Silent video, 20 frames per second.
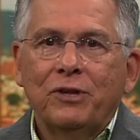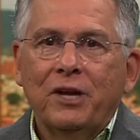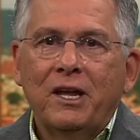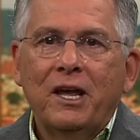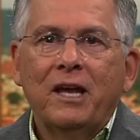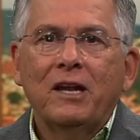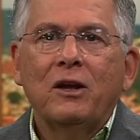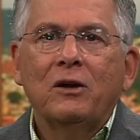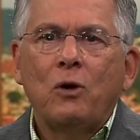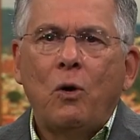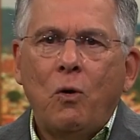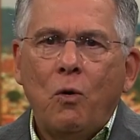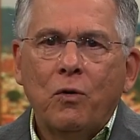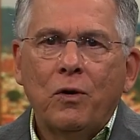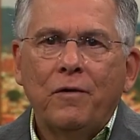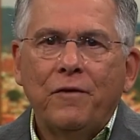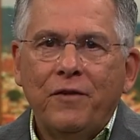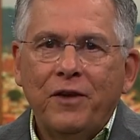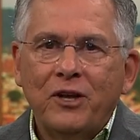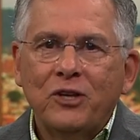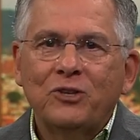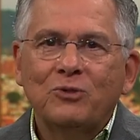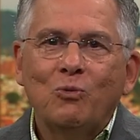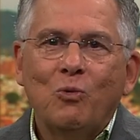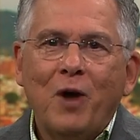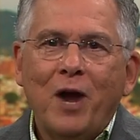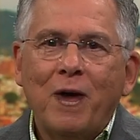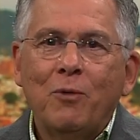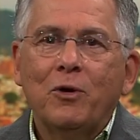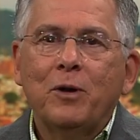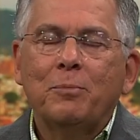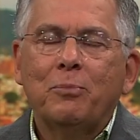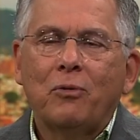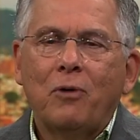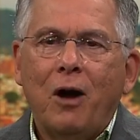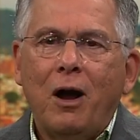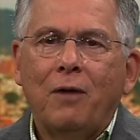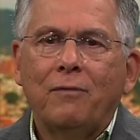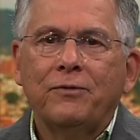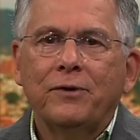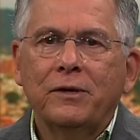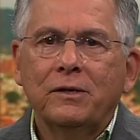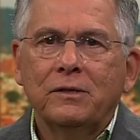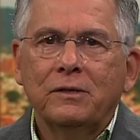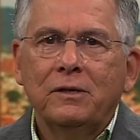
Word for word: to get a hold of his wayward prophet.